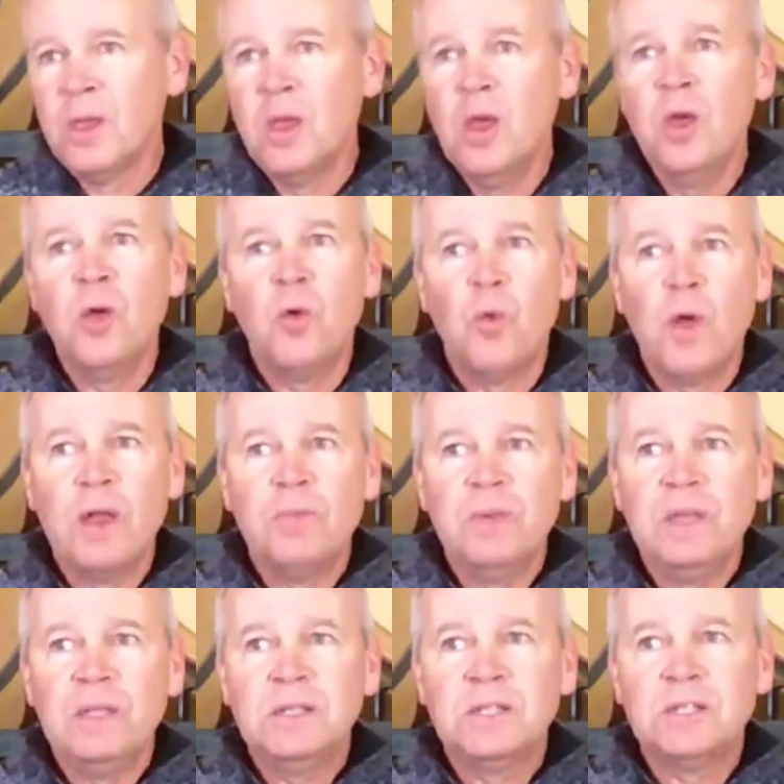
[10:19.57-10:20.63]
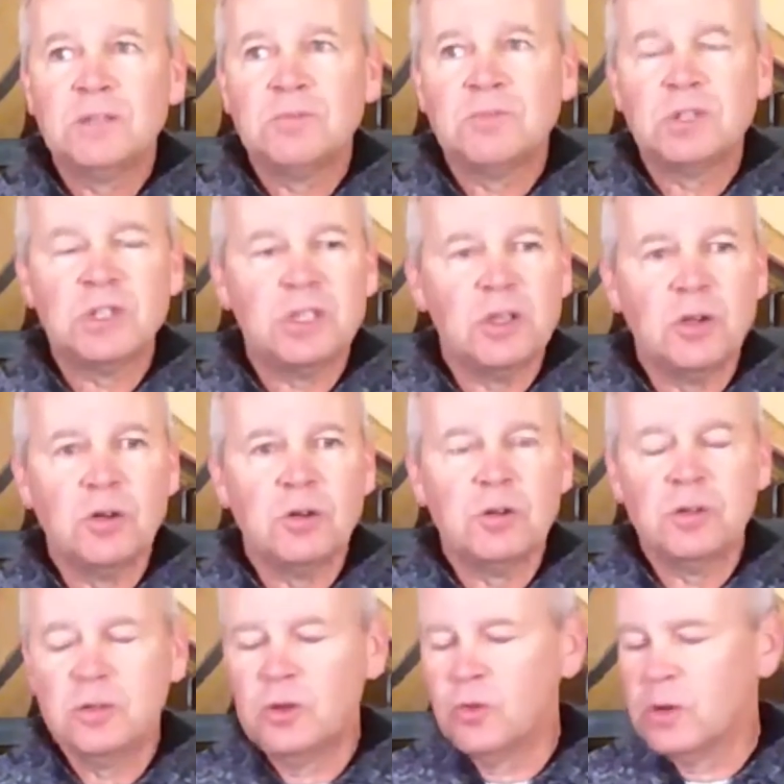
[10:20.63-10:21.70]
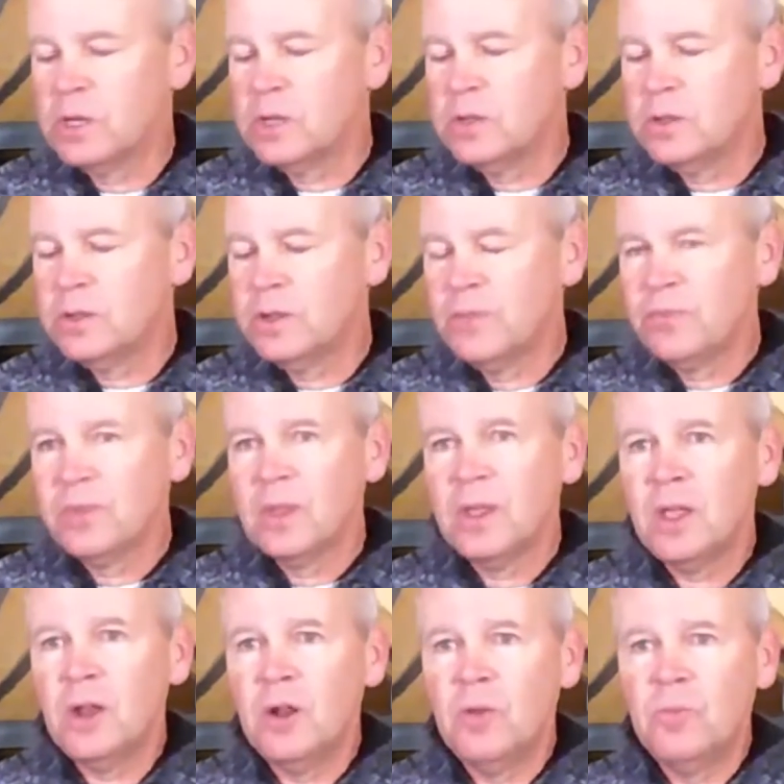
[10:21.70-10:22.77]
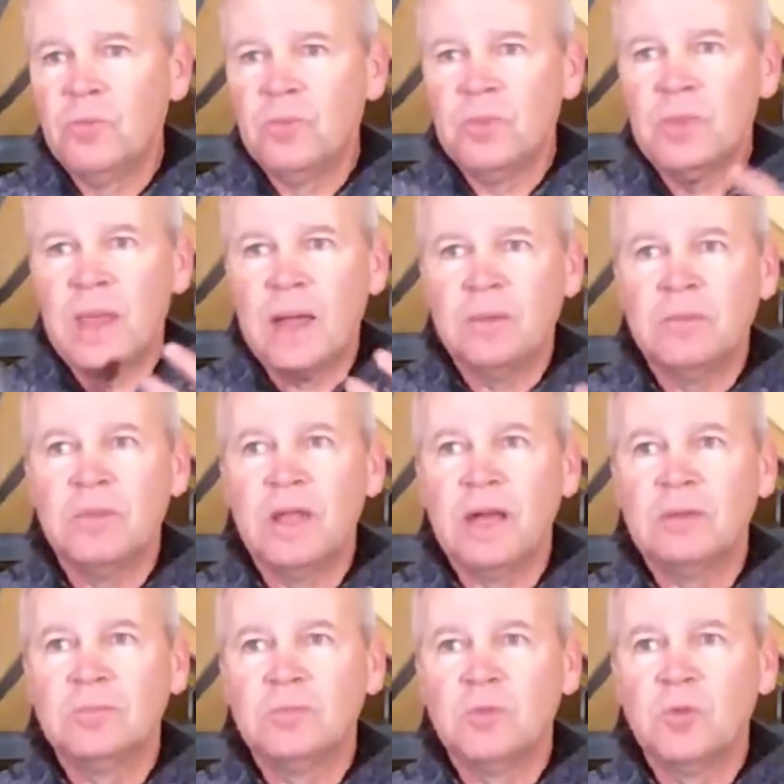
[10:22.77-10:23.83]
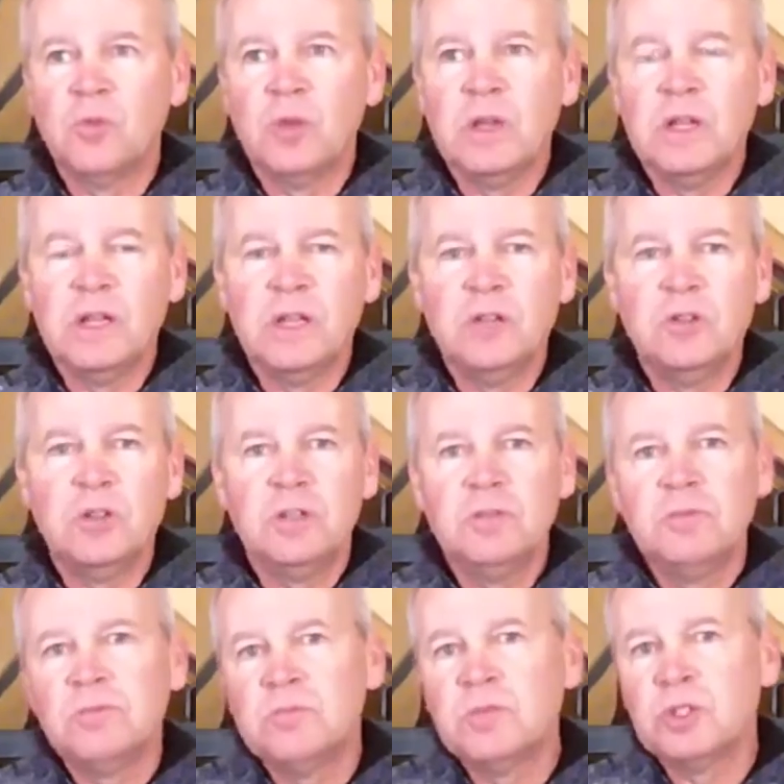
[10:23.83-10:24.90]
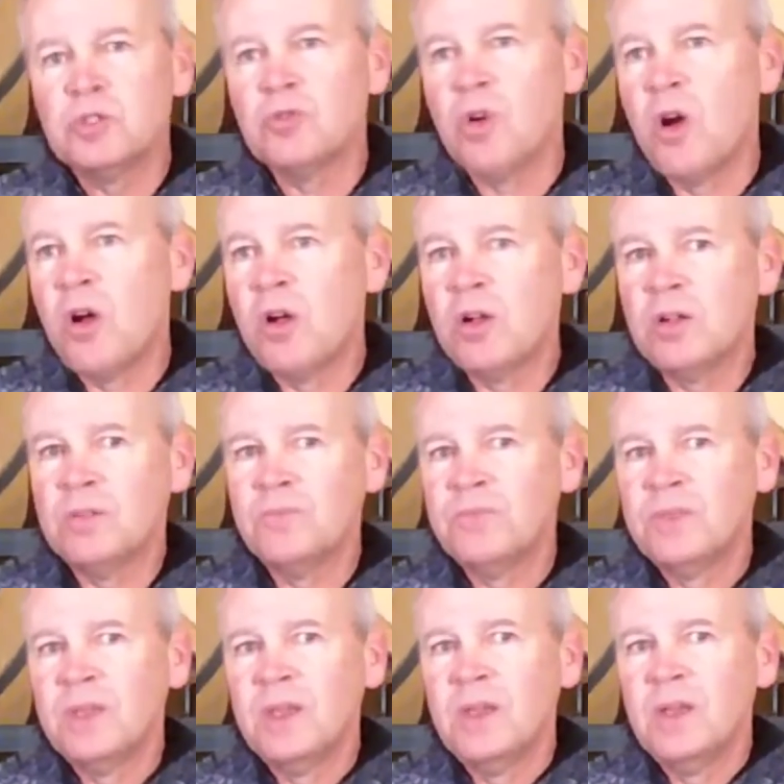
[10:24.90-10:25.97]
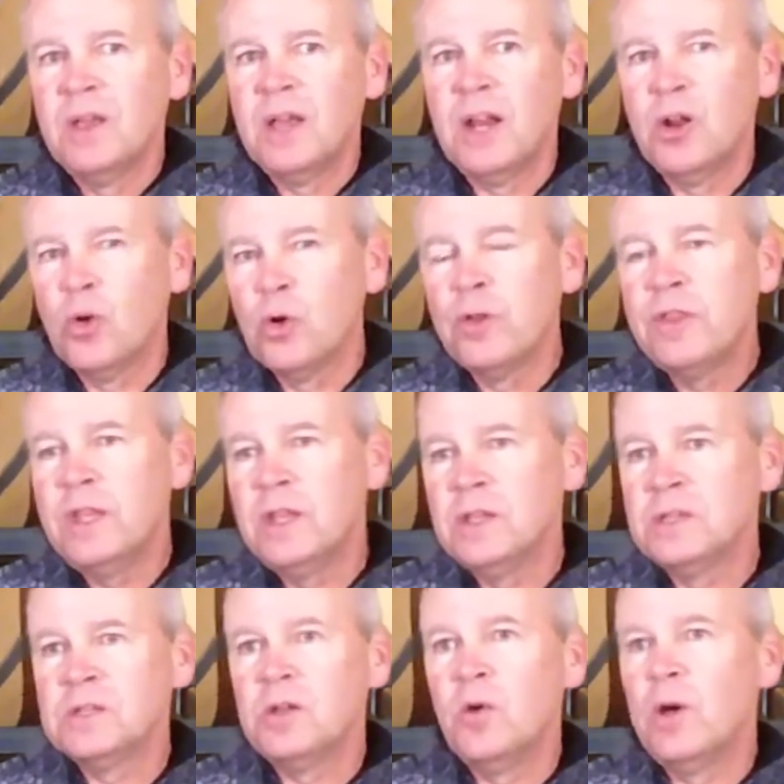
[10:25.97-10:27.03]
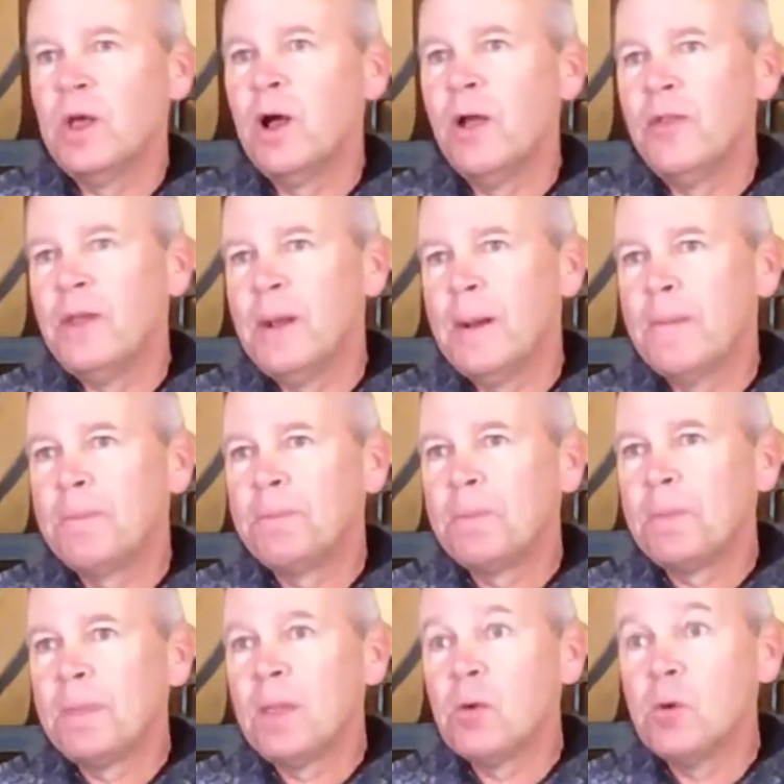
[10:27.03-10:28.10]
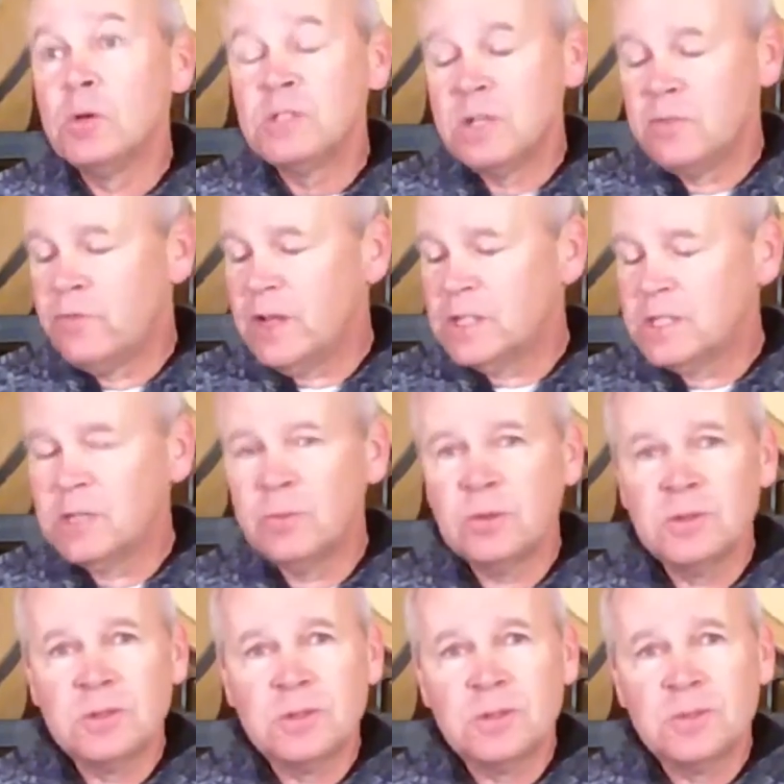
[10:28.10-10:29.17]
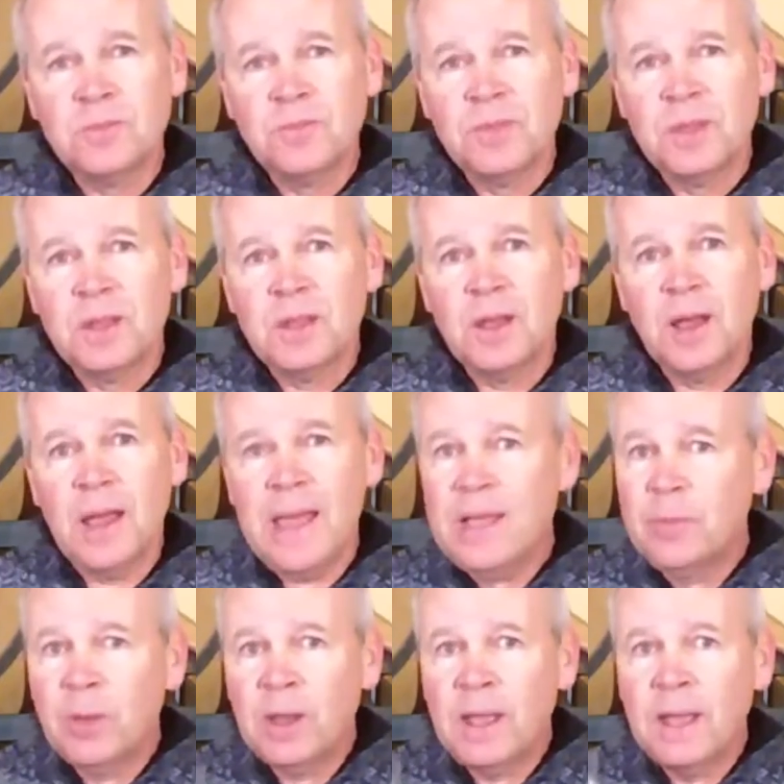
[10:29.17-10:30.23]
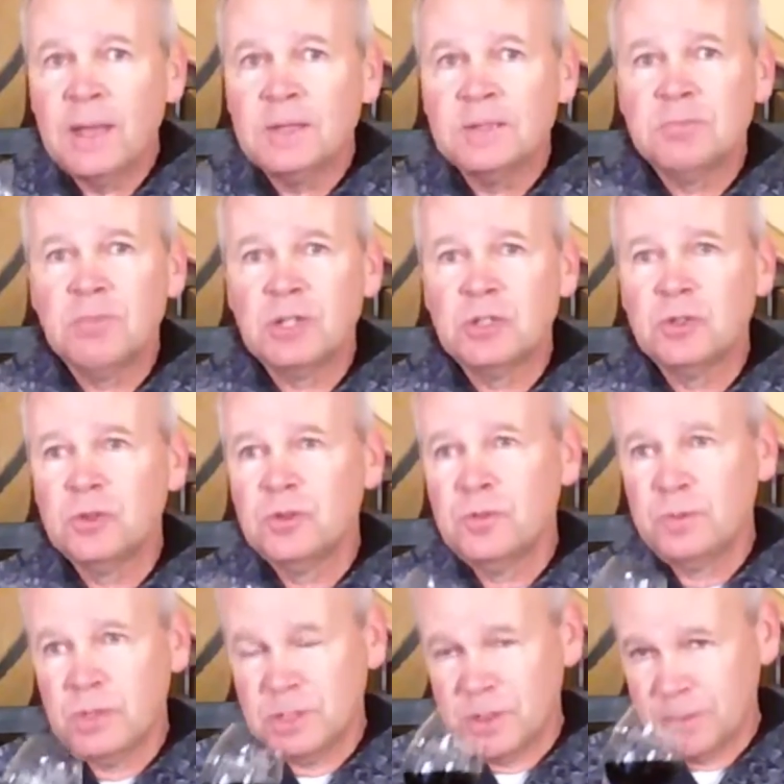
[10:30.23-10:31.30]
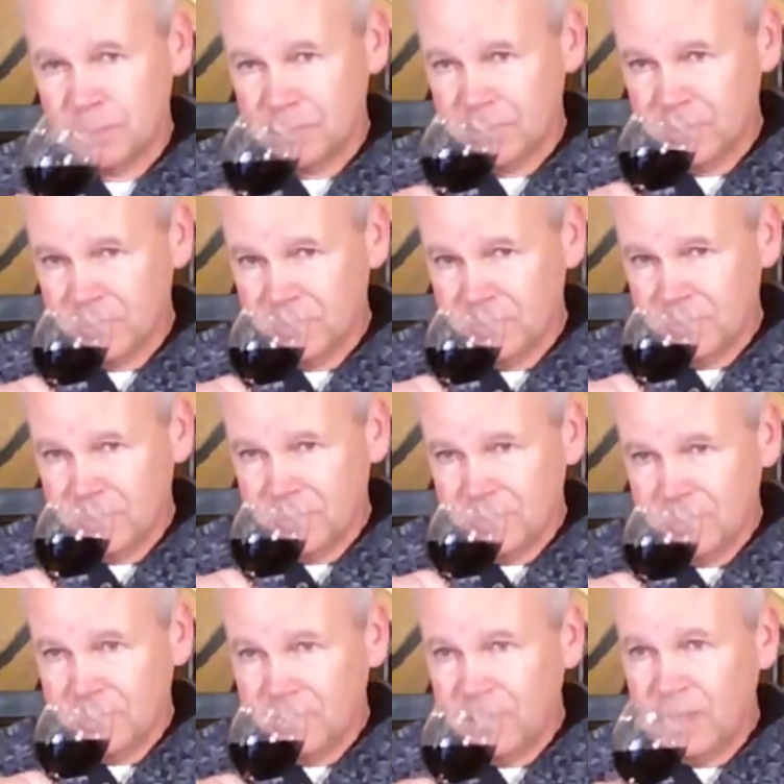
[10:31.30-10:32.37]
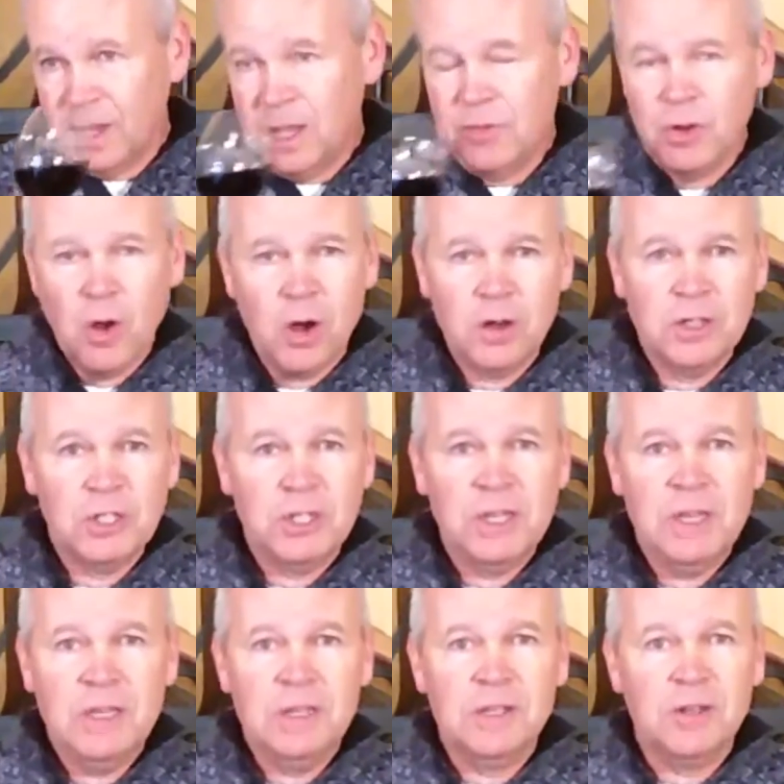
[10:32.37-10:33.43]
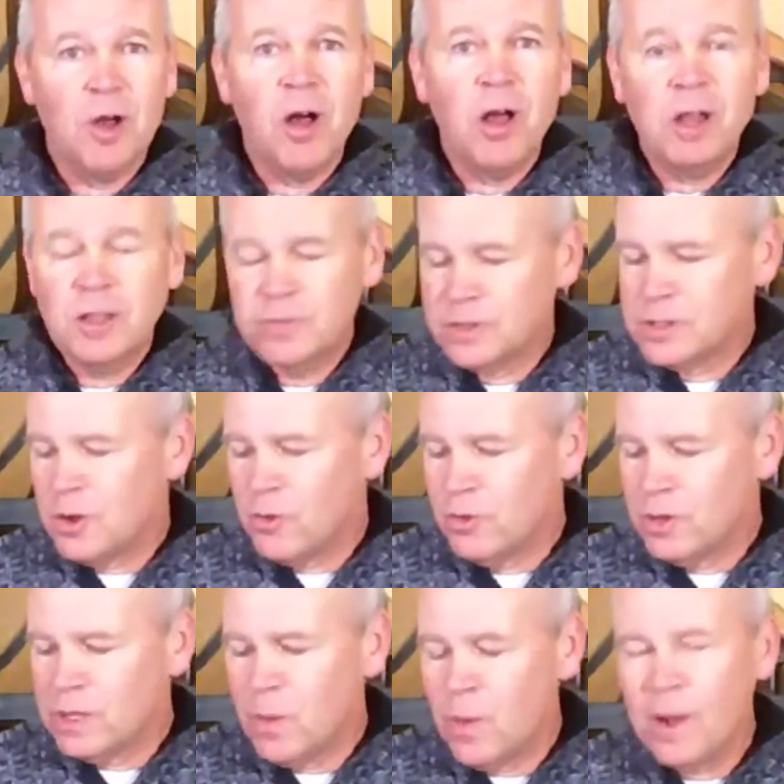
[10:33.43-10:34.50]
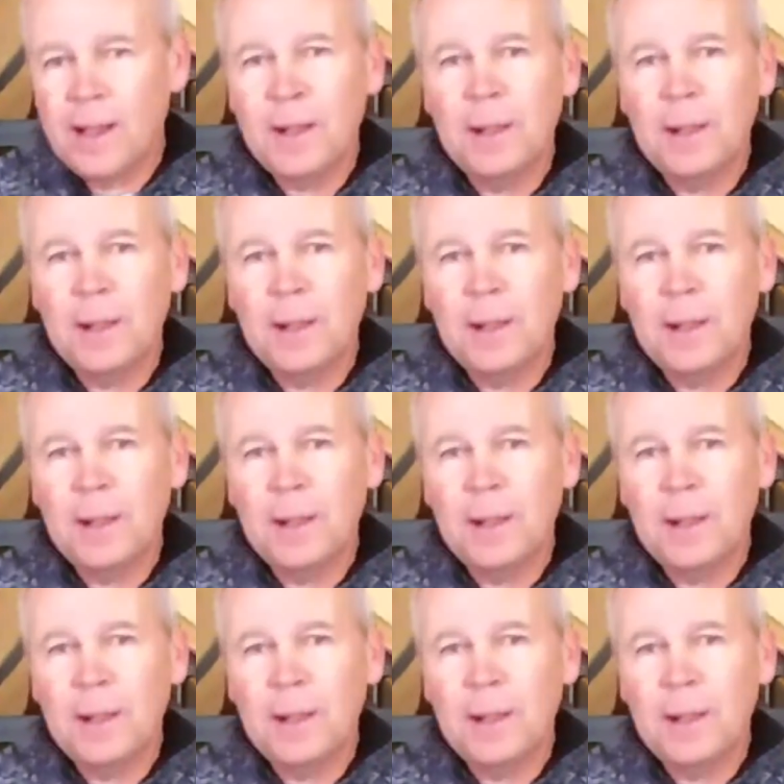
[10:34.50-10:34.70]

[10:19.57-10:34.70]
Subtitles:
Red meats, seared, grilled, you know, that really good, strong kind of earthiness going on there. Roasted vegetables, eggplant, mushrooms, even hard cheese and olives go really well.